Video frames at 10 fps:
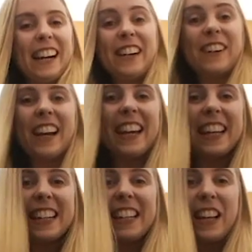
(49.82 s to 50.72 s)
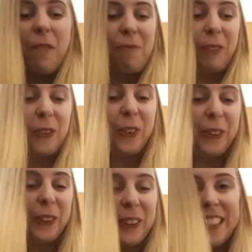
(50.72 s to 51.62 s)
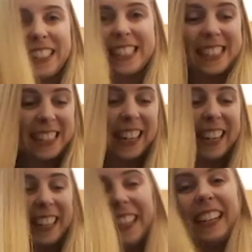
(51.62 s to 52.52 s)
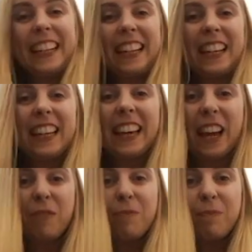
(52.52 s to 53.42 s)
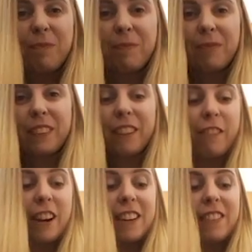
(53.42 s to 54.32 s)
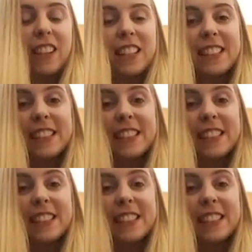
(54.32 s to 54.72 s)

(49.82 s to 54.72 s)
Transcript: All right. Ooh, exciting. Okay, ready for this?